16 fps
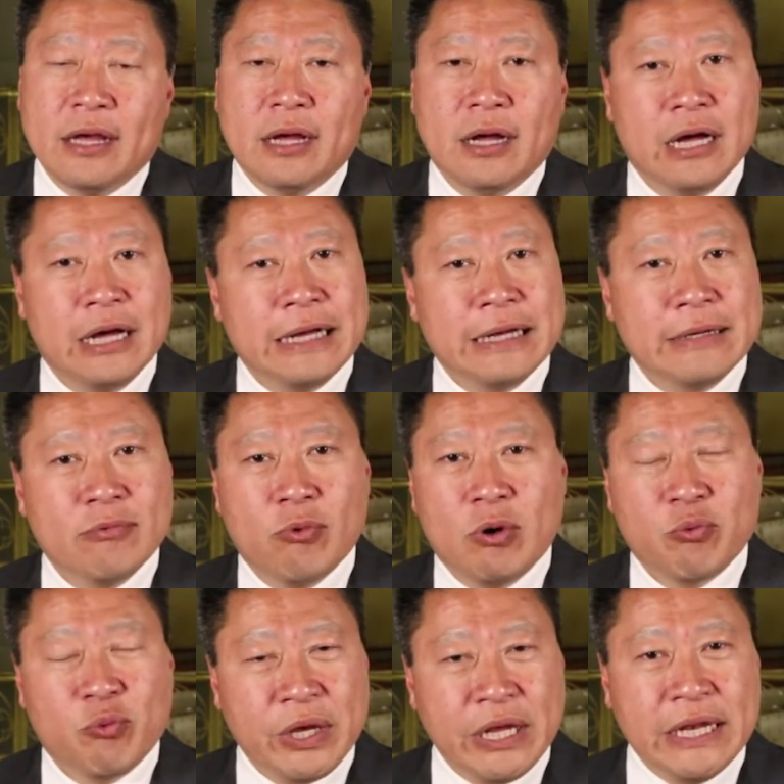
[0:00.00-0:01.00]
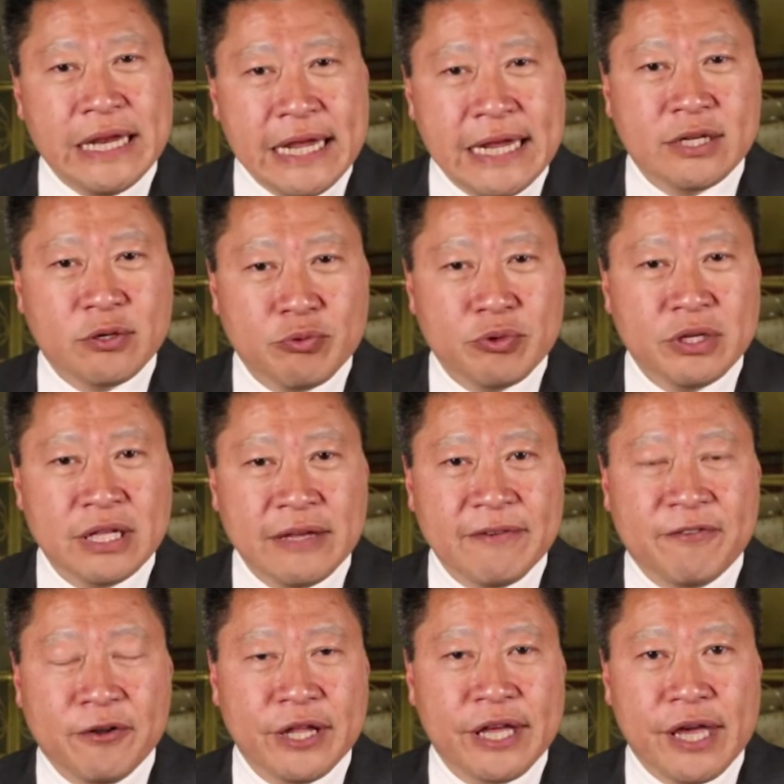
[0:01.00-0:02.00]
What we need to really
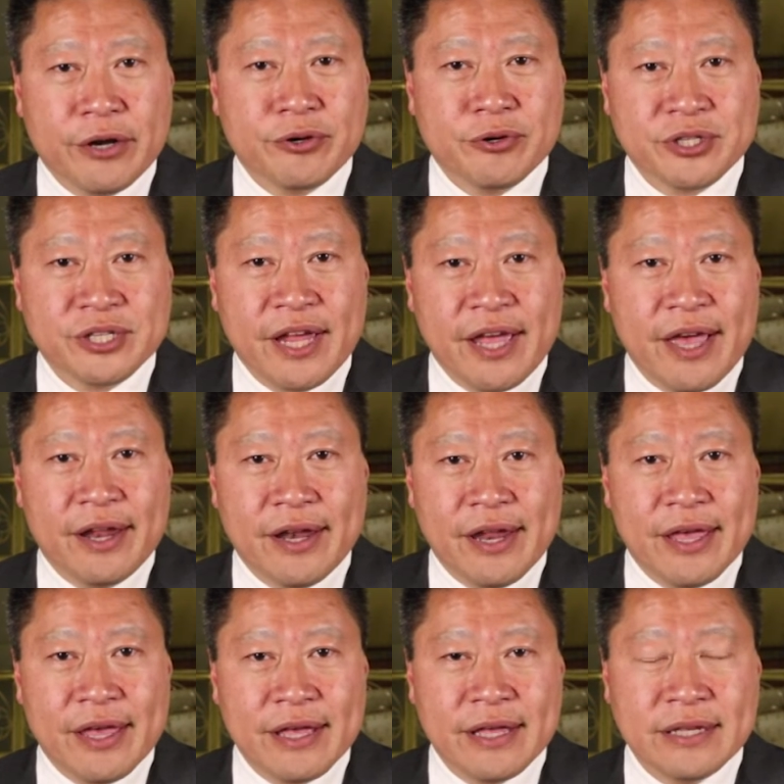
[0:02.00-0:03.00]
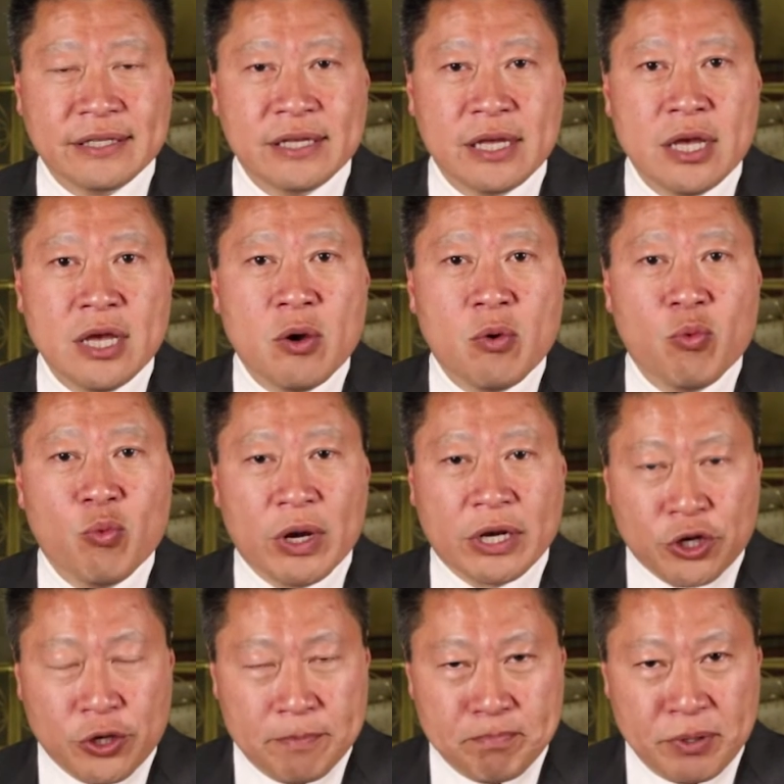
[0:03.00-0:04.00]
fully understand is
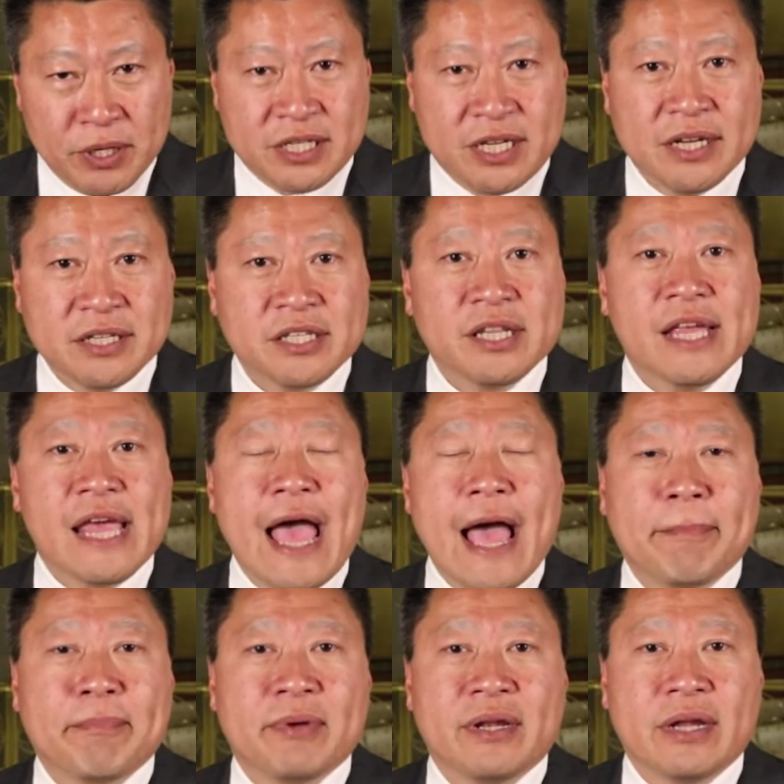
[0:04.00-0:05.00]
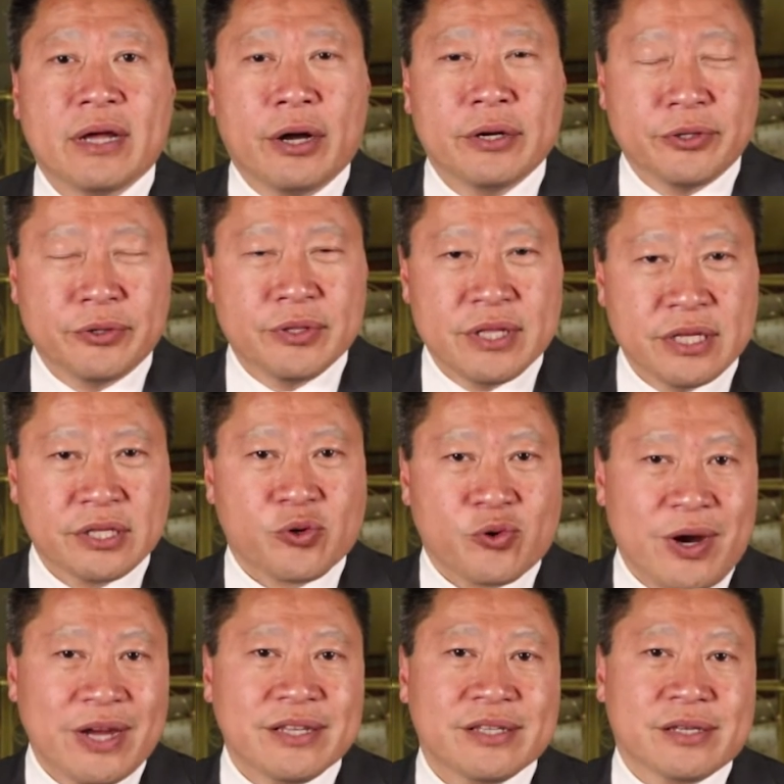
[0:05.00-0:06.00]
what could potentially happen under this
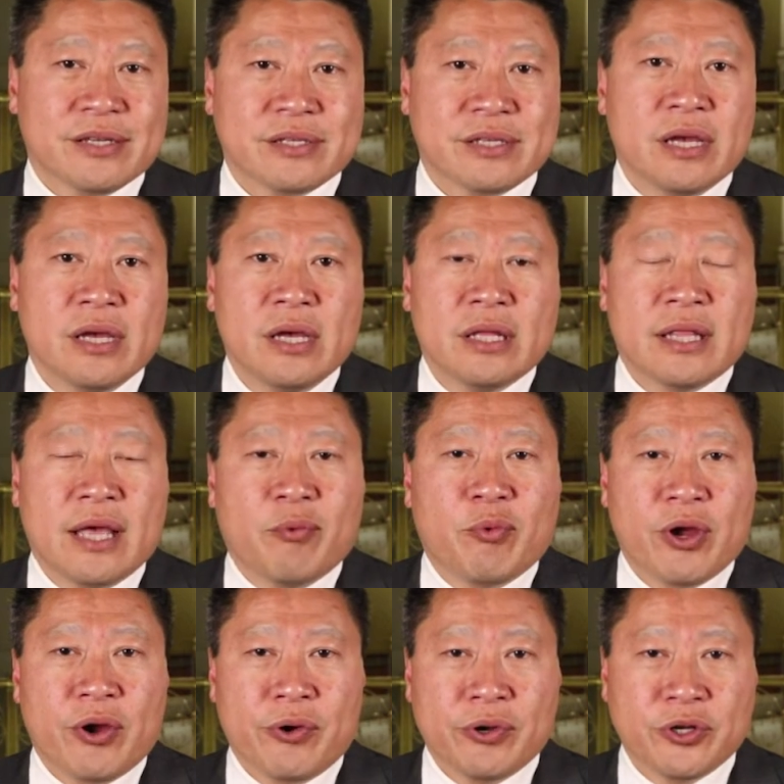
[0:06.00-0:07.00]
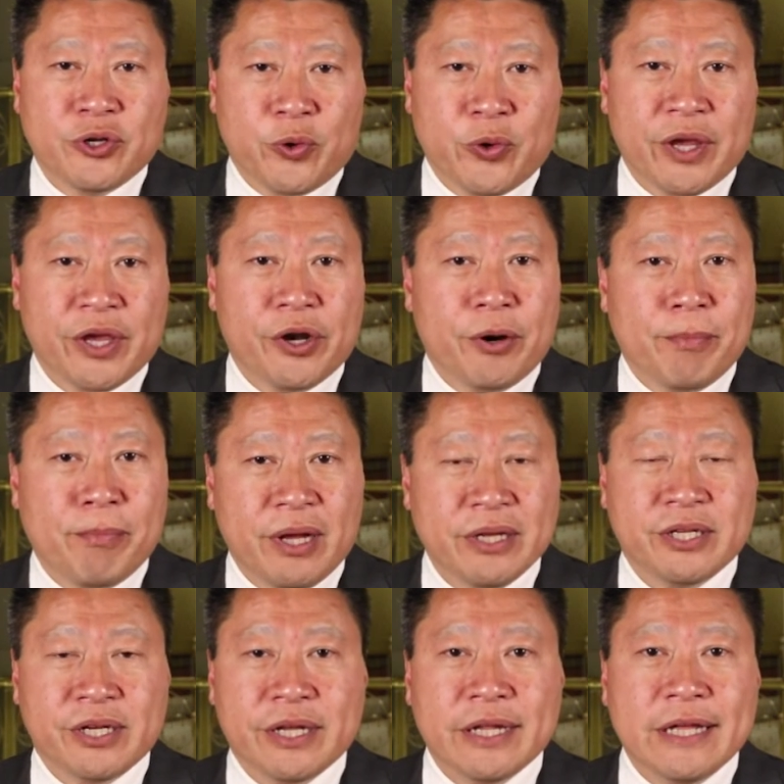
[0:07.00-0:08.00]
crisis that we are enduring in our
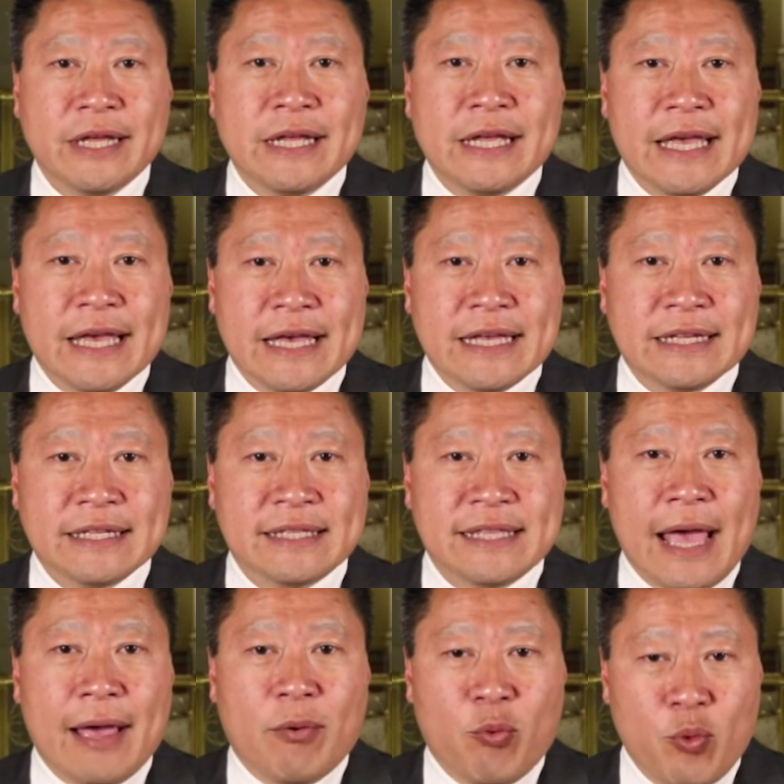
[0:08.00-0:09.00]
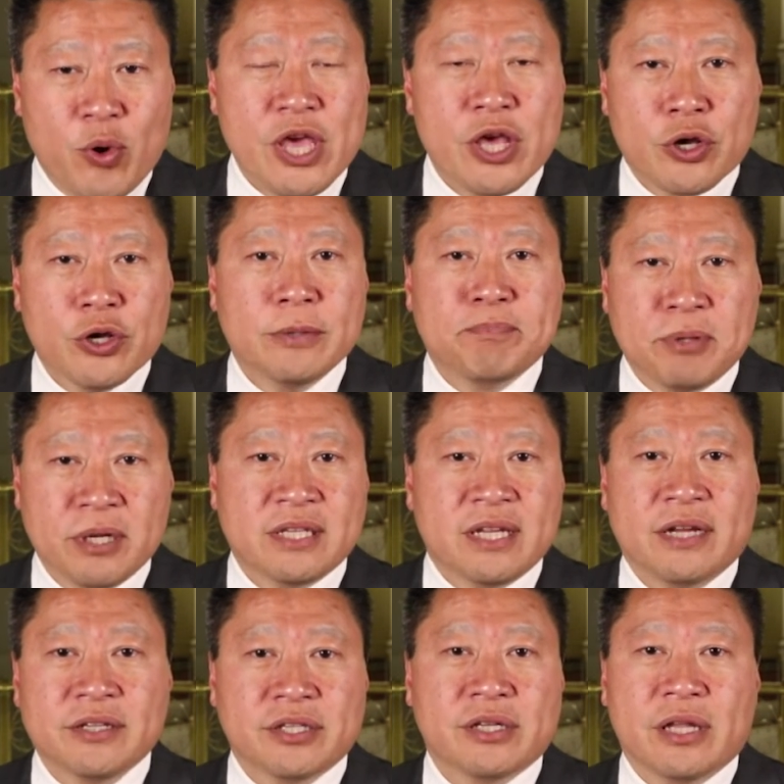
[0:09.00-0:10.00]
budget is that we could
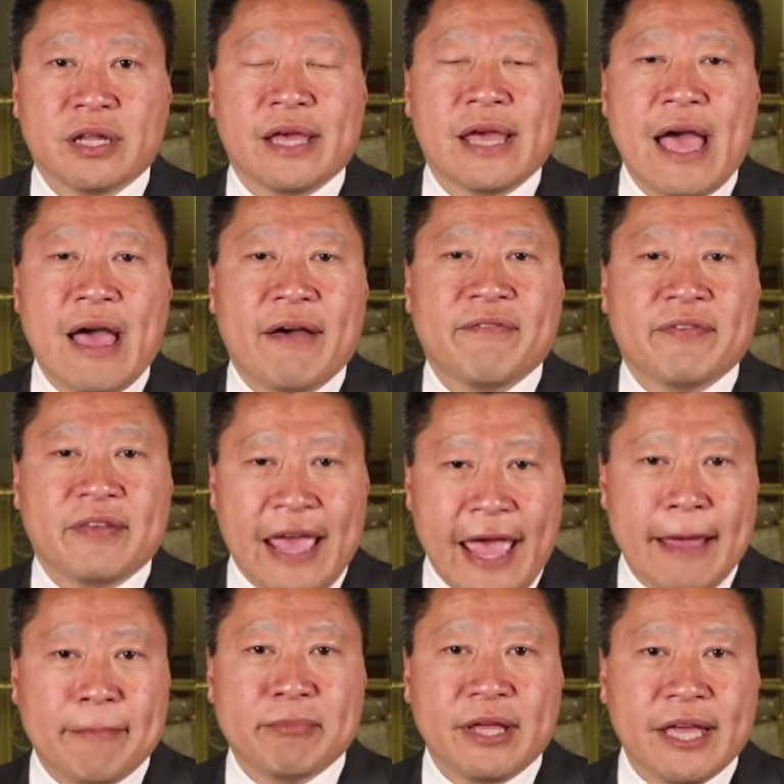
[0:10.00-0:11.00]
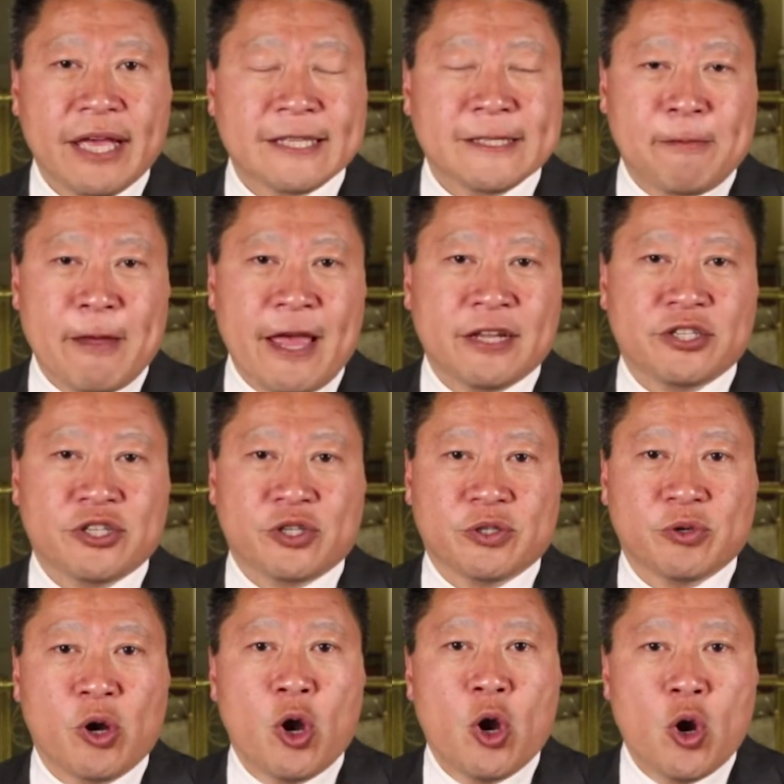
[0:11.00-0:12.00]
potentially have gambling expansion